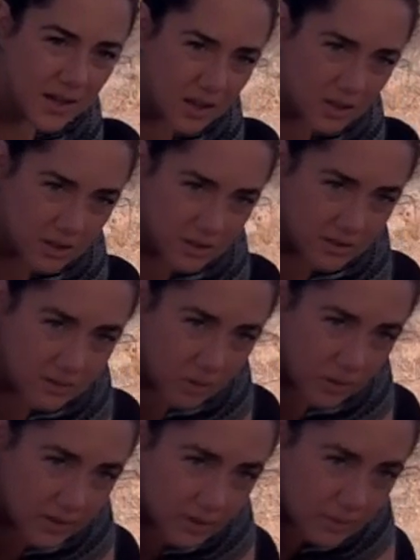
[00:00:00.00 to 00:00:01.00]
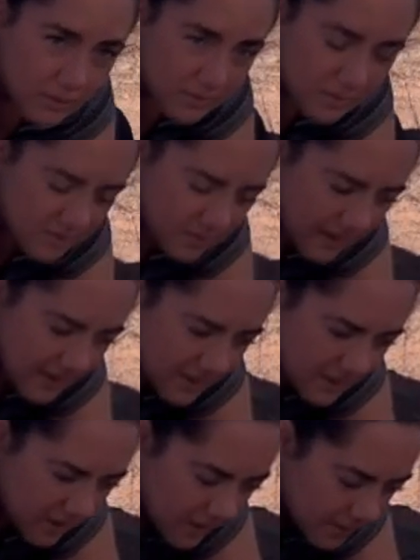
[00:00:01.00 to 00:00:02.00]
You're just going to send
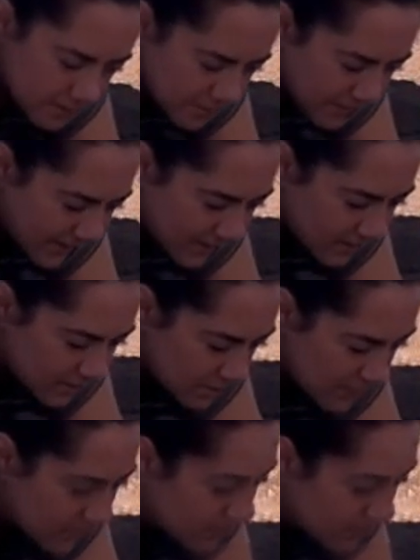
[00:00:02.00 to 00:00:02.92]
your hips back in space,